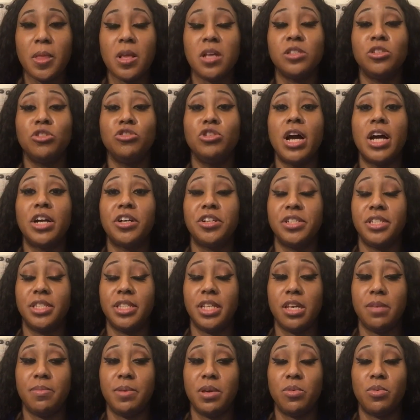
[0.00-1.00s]
So,
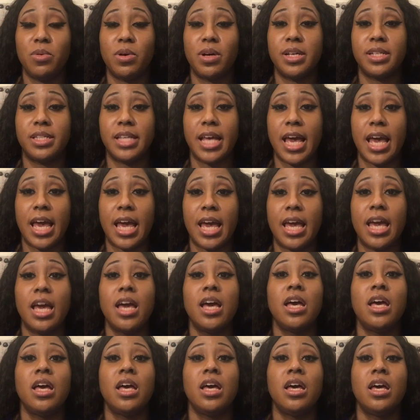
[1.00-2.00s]
Dr.Sebi was a
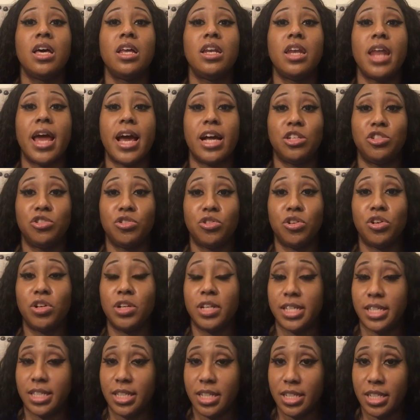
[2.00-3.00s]
natural
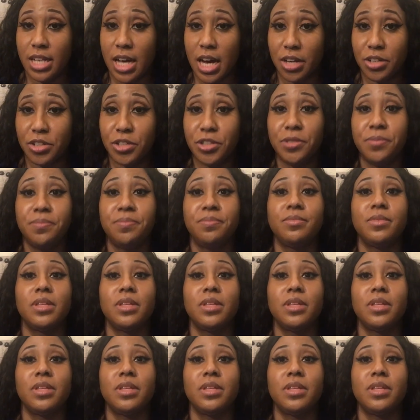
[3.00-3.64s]
holistic doctor.